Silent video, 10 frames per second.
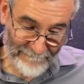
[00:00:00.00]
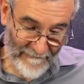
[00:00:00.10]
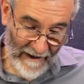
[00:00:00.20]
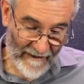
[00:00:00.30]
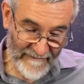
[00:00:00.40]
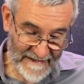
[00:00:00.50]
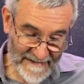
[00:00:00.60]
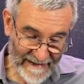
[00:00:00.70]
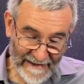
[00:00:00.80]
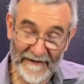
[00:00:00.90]

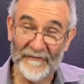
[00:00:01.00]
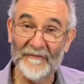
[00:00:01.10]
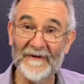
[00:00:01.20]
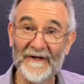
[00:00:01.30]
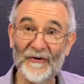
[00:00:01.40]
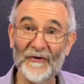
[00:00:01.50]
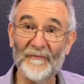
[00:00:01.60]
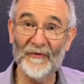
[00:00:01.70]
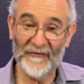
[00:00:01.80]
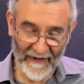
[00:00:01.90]
Obviously, he would be a good
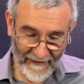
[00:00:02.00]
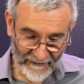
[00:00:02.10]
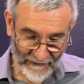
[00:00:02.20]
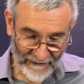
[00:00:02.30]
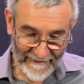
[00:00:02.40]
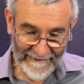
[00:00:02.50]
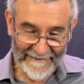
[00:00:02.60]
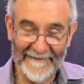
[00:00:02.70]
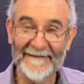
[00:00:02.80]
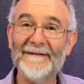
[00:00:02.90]
protector.
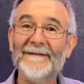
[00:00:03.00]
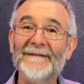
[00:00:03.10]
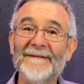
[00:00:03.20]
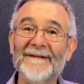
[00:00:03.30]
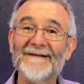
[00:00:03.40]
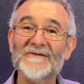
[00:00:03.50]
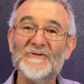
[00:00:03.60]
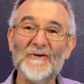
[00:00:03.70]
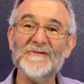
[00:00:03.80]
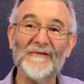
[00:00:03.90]

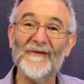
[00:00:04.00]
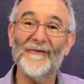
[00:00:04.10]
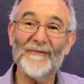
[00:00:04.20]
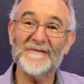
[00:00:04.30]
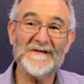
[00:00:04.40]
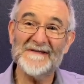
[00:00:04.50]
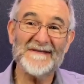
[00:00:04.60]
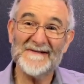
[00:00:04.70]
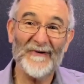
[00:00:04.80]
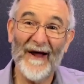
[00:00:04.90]
Church of the Lord
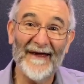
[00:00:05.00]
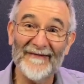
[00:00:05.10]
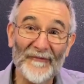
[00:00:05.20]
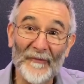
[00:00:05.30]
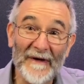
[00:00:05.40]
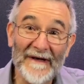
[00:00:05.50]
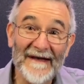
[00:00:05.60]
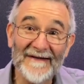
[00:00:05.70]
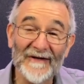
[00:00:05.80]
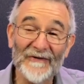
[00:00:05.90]
Jesus Christ, we
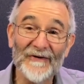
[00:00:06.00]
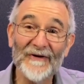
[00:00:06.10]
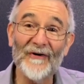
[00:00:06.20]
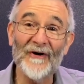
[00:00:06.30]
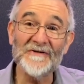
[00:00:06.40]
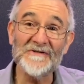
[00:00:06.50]
need to look on